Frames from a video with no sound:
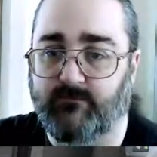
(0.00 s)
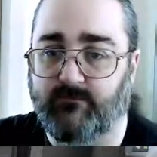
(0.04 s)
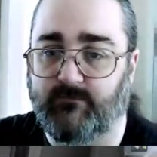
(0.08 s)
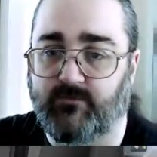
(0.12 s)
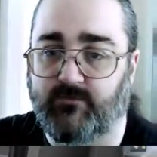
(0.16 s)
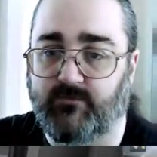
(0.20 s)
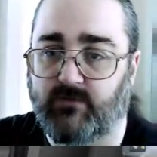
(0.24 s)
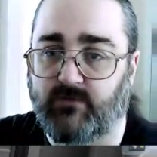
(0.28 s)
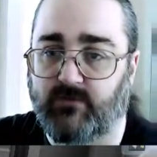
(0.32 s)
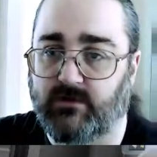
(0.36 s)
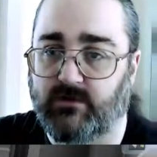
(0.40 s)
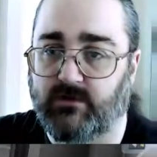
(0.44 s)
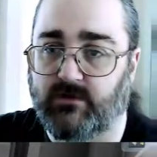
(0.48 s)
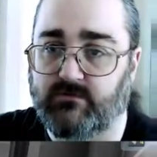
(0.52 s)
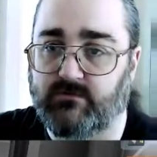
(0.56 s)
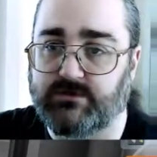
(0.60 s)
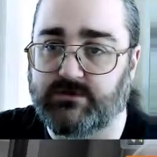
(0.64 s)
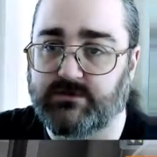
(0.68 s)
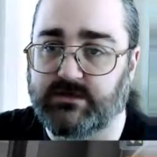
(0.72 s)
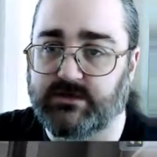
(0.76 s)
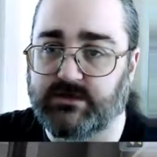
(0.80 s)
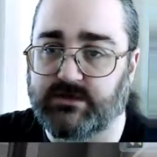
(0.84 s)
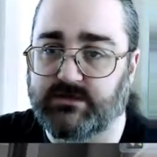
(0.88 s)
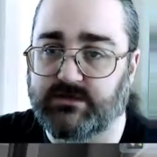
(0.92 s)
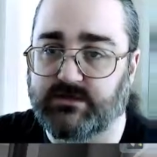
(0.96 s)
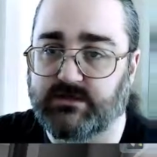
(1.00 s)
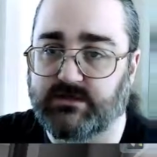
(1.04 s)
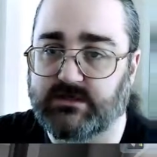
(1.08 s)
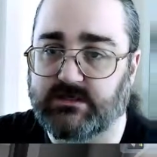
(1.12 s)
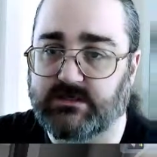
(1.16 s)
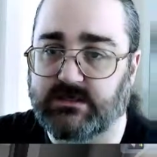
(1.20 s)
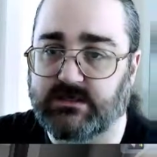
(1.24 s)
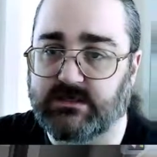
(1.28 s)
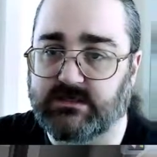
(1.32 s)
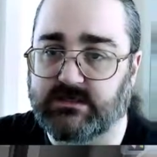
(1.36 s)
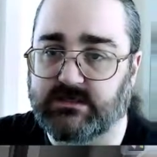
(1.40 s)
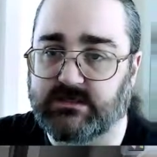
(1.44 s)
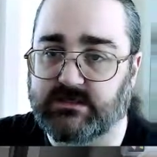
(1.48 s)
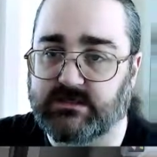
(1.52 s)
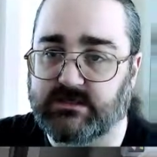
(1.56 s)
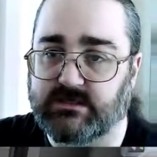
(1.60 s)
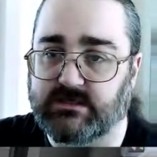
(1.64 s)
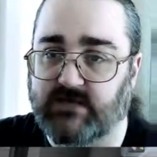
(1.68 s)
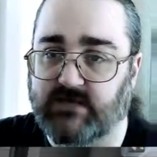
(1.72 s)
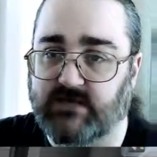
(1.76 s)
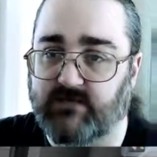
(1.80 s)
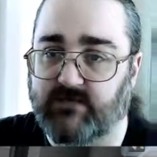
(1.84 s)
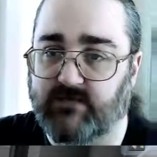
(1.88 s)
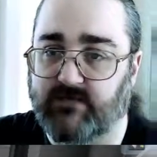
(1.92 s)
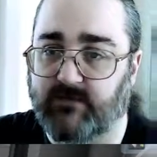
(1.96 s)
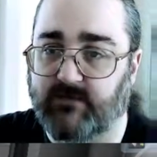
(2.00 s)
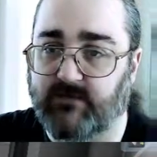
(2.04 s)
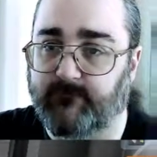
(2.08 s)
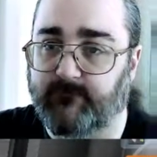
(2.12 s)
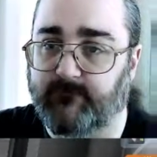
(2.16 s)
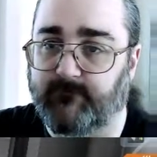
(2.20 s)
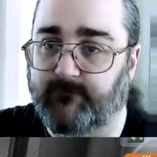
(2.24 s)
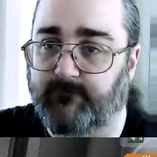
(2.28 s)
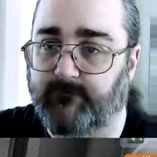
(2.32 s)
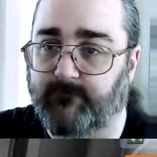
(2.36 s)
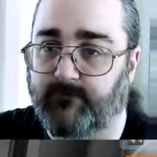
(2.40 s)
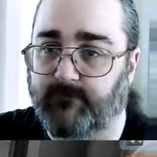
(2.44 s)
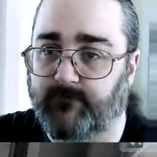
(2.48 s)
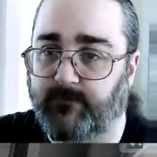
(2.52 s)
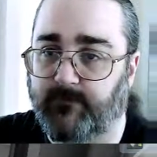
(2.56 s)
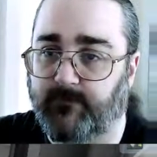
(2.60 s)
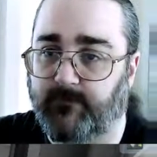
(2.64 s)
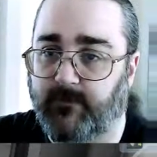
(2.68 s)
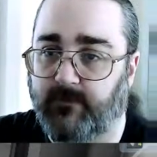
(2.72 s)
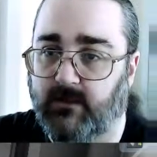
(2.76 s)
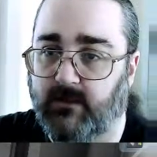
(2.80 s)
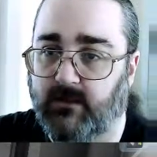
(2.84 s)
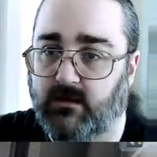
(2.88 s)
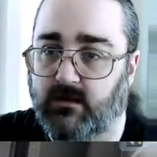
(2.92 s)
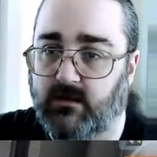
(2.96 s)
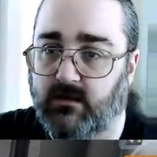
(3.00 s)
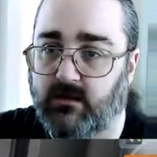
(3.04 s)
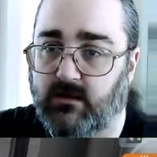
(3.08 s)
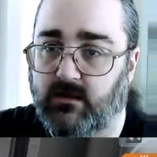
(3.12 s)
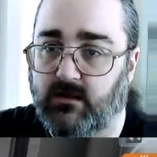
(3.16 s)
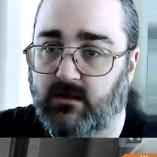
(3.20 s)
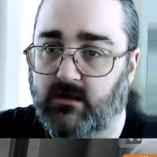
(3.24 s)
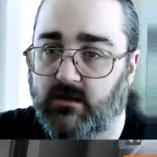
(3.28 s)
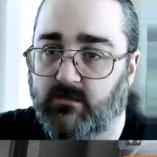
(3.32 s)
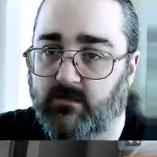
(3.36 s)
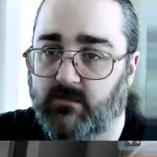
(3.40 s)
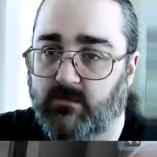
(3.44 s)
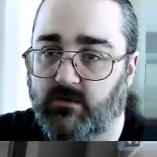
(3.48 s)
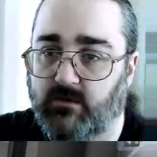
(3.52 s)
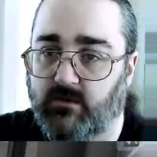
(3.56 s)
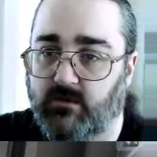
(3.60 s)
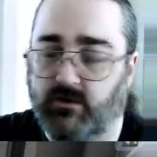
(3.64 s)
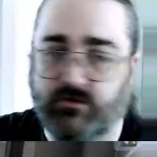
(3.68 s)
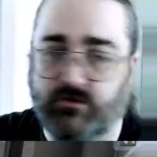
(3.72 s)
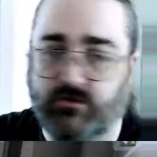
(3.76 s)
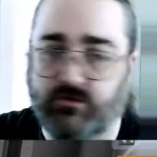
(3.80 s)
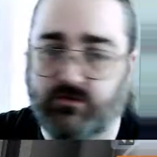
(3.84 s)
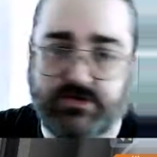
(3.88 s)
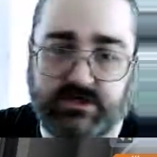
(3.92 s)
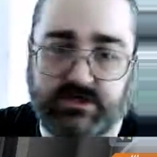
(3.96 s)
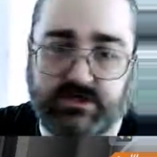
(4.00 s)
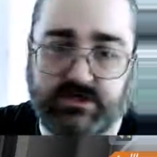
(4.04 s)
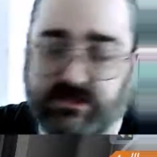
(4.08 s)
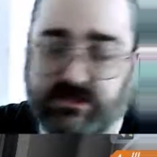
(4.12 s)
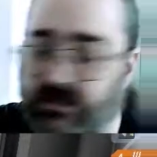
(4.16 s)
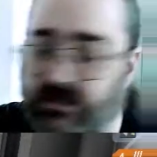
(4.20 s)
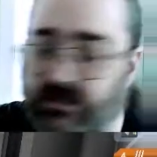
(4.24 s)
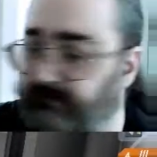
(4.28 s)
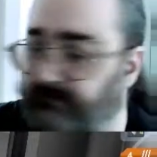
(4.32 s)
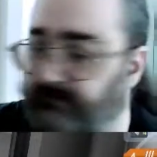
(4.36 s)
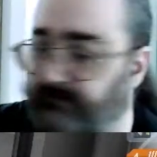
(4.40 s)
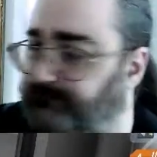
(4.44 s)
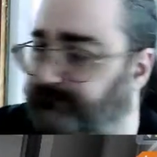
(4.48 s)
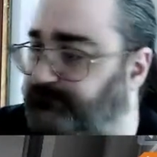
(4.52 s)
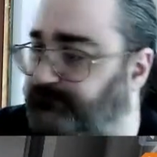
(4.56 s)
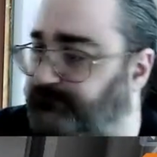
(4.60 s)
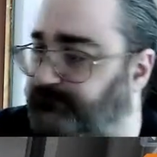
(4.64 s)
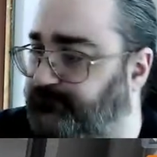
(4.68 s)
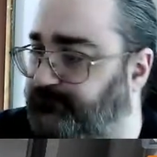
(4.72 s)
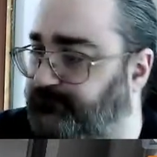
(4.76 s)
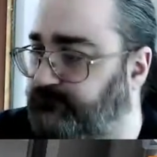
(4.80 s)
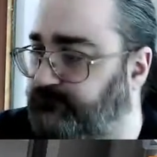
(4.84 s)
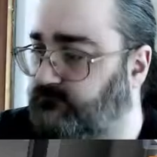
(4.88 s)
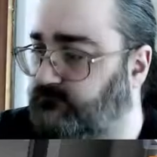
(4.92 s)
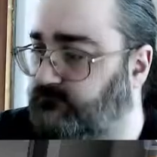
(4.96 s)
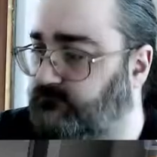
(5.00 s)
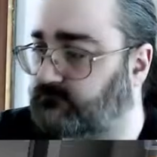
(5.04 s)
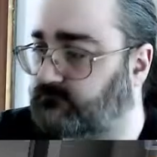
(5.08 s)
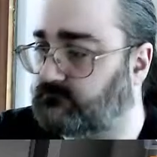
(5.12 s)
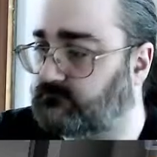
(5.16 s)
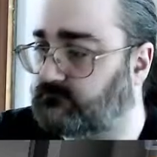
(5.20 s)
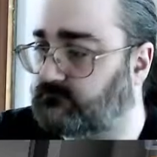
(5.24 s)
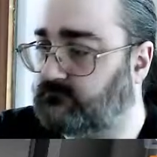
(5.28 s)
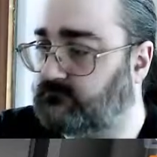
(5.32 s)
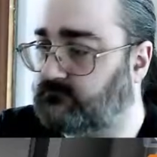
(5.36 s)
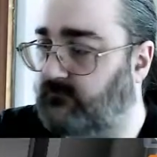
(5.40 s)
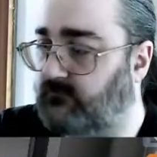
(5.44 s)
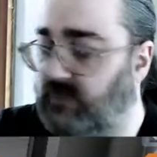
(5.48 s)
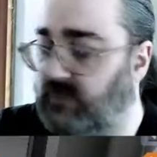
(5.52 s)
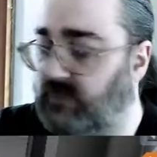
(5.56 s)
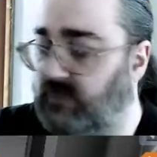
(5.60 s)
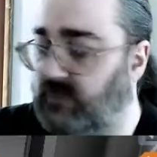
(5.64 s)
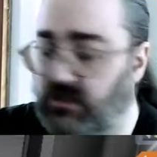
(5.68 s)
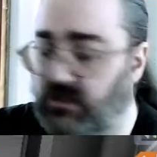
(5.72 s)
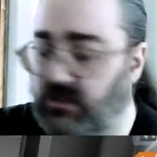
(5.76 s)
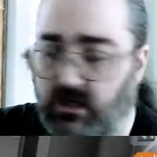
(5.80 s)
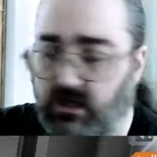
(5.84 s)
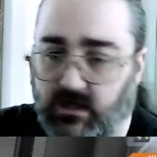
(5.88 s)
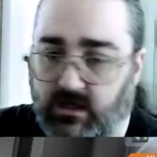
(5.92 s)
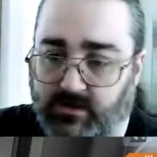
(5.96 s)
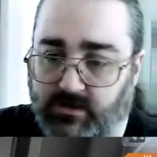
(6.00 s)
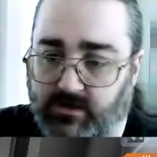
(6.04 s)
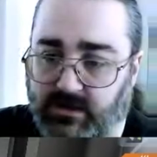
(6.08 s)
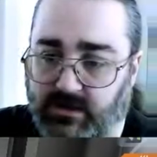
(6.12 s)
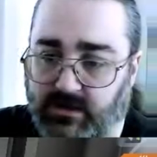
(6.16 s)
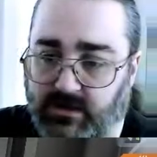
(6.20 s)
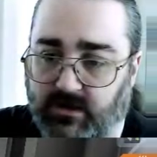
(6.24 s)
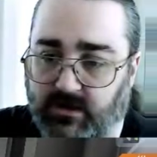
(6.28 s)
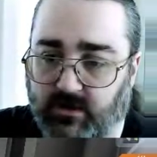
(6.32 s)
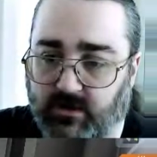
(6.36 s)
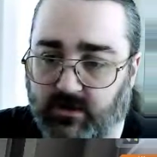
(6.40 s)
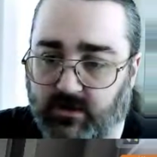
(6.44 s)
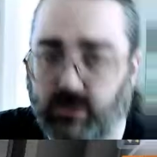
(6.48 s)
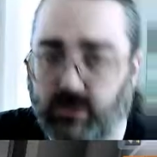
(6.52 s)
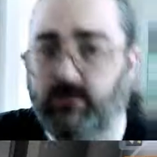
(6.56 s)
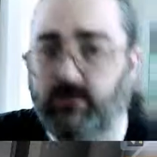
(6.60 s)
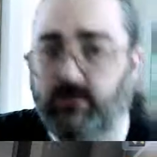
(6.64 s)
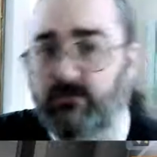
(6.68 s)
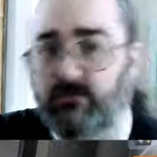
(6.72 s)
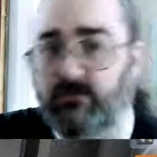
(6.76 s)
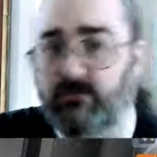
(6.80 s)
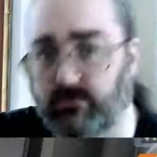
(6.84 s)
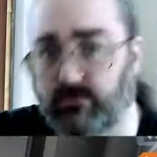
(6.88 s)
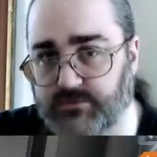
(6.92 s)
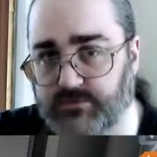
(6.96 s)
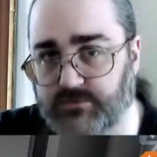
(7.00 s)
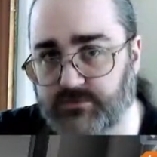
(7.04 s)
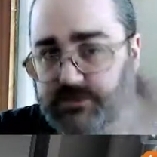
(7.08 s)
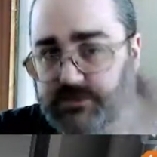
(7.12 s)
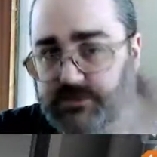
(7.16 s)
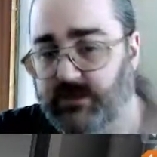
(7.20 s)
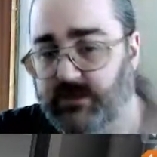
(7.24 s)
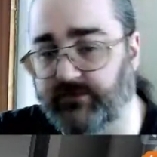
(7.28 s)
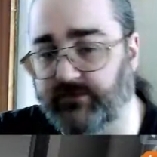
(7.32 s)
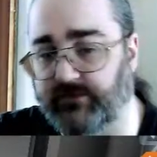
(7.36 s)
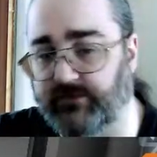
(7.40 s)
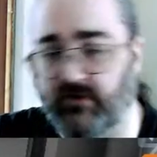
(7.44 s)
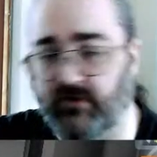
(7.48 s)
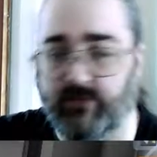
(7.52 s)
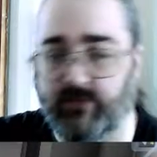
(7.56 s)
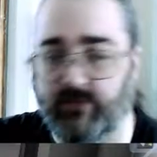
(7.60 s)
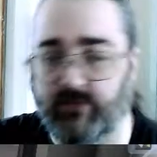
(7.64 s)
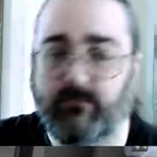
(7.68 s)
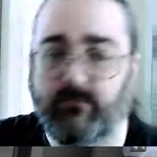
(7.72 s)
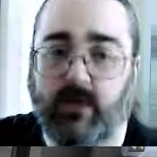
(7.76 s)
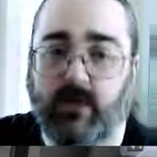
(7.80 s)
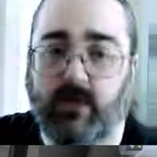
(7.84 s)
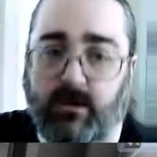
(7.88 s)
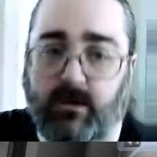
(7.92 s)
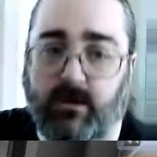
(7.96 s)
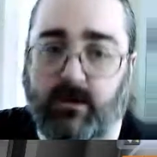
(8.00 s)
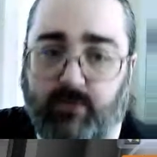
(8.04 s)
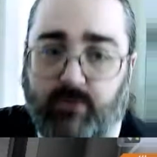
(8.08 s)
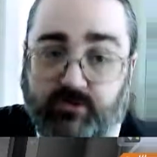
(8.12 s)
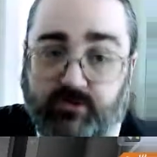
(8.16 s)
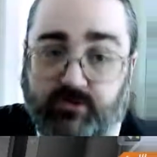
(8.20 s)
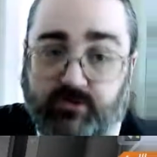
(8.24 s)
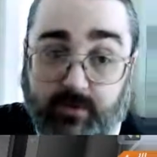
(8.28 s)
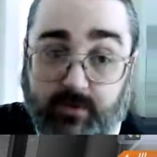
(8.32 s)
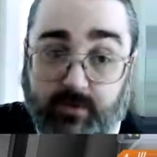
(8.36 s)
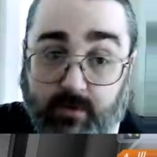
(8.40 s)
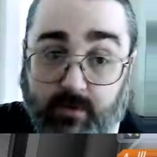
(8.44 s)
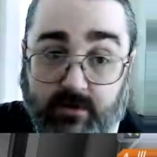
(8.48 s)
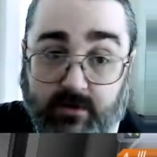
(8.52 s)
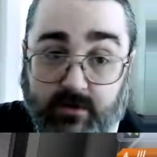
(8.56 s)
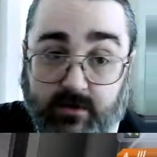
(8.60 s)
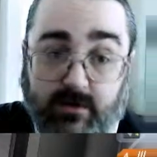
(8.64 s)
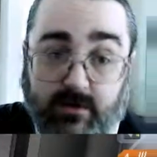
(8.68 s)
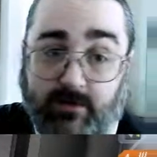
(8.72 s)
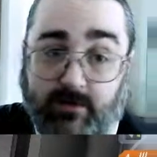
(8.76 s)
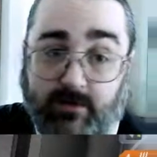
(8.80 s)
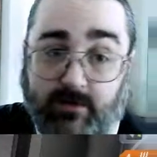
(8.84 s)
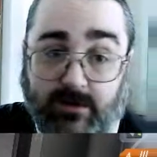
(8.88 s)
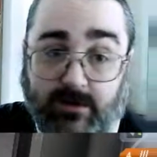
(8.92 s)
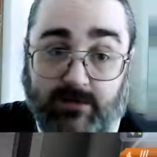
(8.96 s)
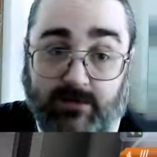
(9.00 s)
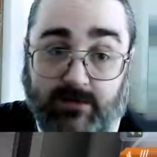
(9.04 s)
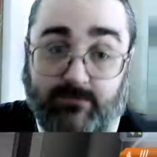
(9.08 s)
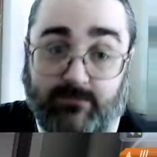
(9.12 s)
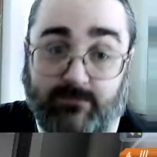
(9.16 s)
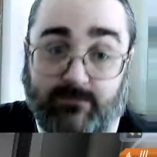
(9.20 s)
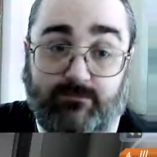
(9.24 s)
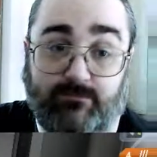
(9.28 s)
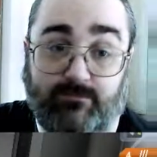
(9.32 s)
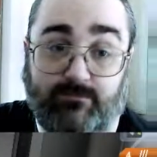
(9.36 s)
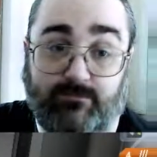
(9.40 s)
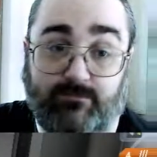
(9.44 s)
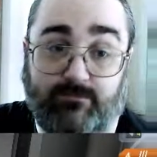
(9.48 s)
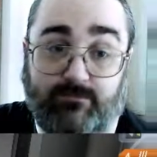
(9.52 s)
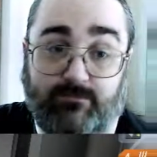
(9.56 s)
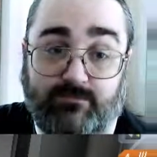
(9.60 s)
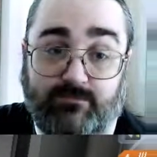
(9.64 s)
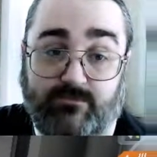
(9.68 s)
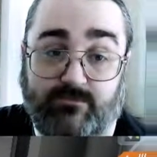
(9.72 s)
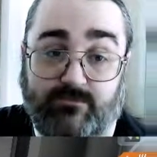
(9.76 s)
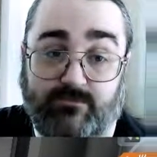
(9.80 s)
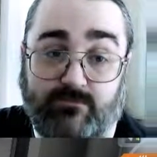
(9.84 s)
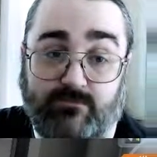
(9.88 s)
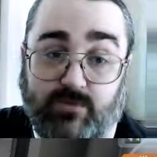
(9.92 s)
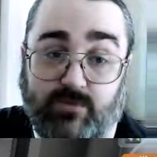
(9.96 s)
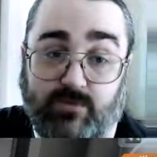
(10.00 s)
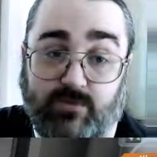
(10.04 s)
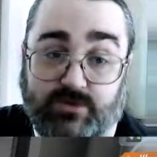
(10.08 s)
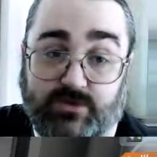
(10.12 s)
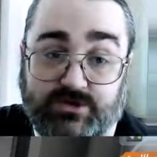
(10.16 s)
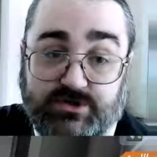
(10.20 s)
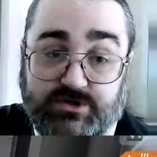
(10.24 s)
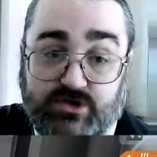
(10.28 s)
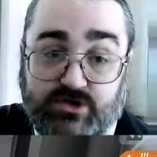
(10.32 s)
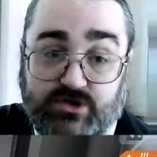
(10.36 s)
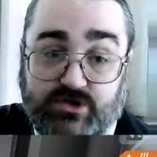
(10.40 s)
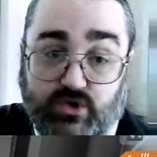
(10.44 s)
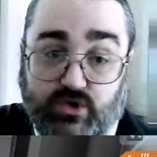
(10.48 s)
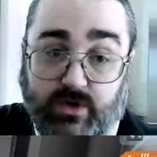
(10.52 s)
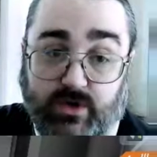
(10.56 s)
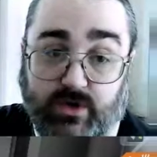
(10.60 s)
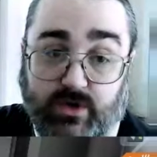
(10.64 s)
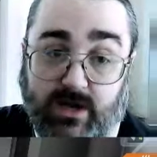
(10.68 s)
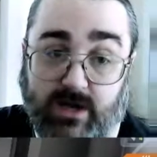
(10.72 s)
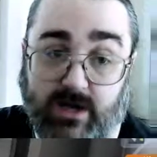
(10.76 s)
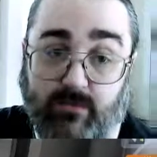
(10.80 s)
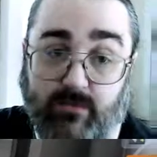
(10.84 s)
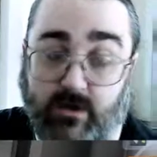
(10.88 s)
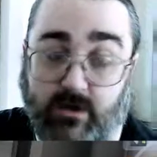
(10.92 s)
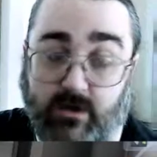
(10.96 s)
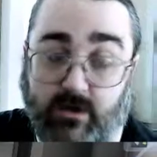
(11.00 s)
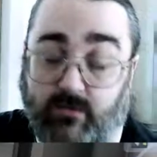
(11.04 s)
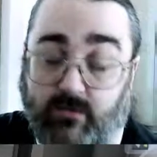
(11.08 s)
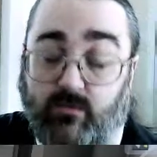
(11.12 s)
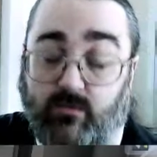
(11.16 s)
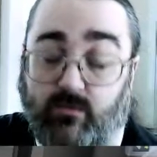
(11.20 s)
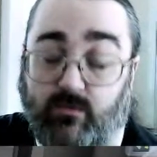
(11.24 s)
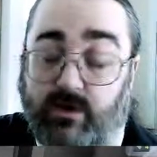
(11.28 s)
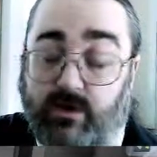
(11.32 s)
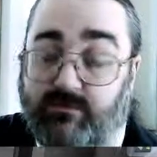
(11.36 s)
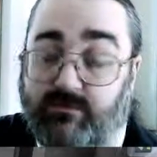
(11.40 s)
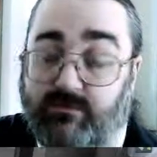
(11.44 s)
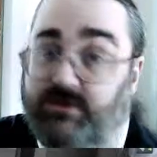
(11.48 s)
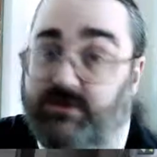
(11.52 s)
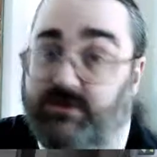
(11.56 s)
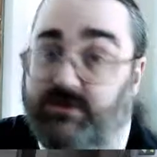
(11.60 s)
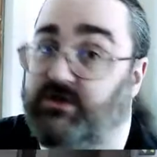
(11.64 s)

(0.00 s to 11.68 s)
launch this, so let's just say that I'm not going to launch it just yet. I think I'll launch it next time. Possibly it won't. We'll just join up when I've actually got